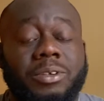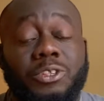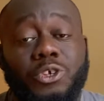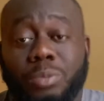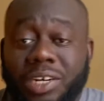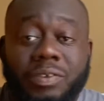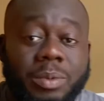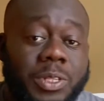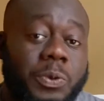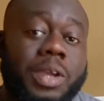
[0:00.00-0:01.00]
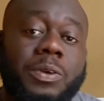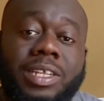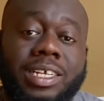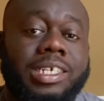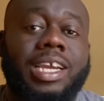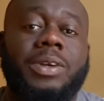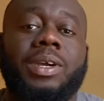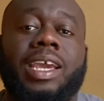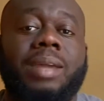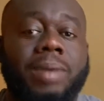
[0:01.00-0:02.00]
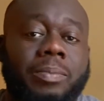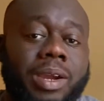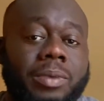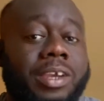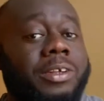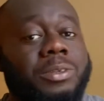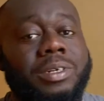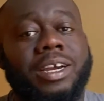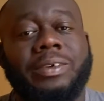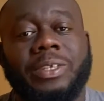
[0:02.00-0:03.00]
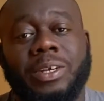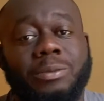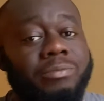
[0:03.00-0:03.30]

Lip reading: too much for me to handle this channel and my primary YouTube channel. So